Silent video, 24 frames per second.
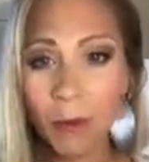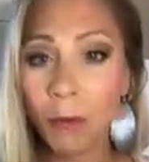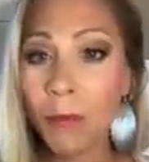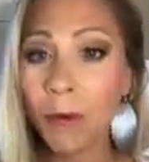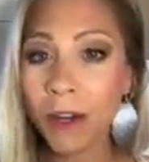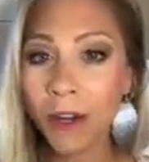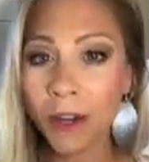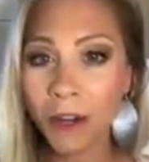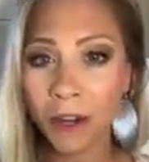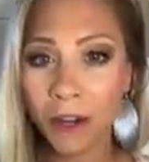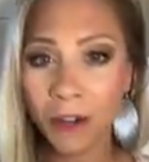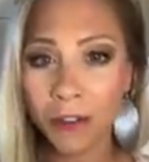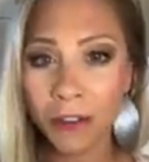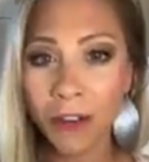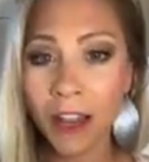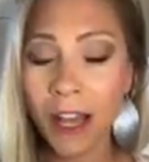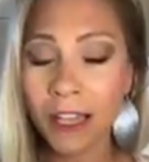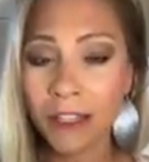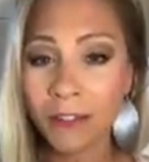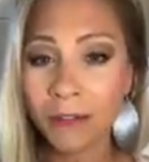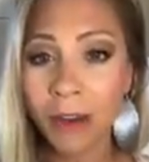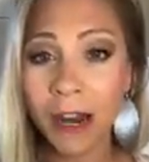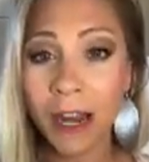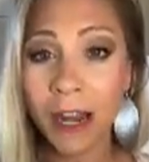What are your
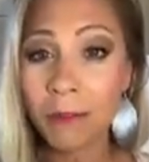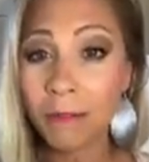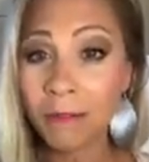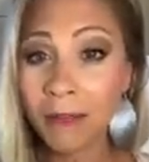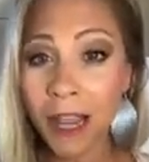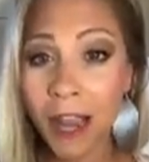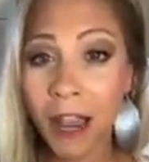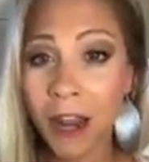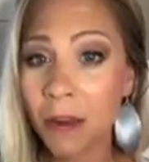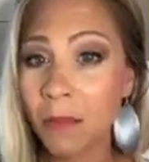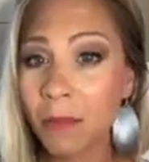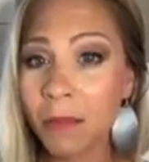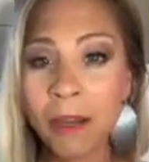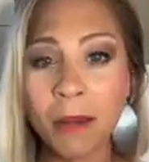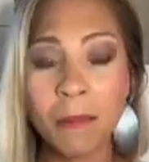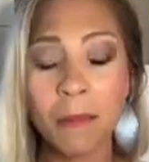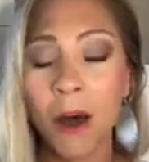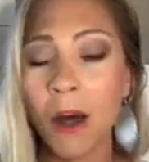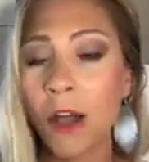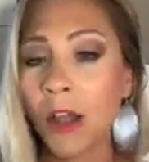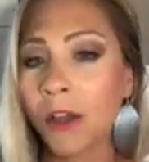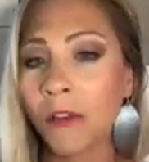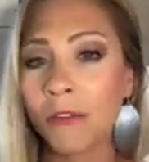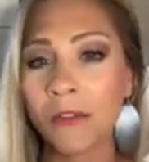thoughts? Write them down and put them
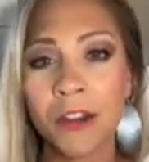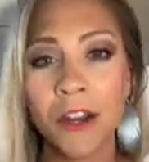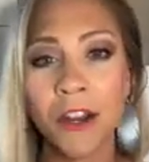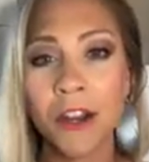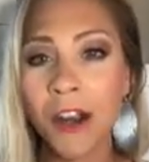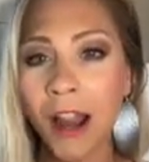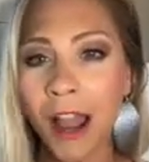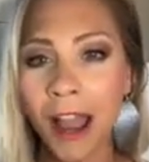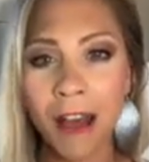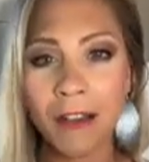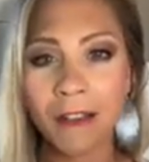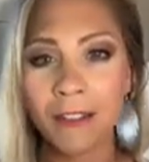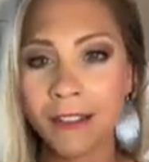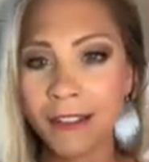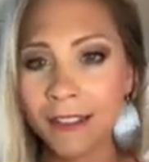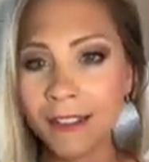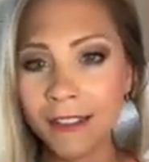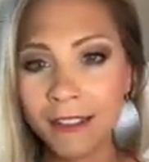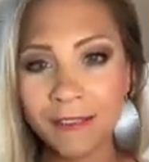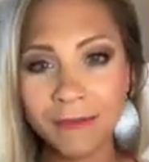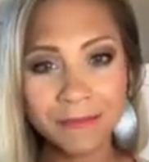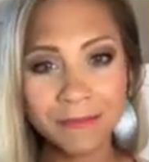all over your house.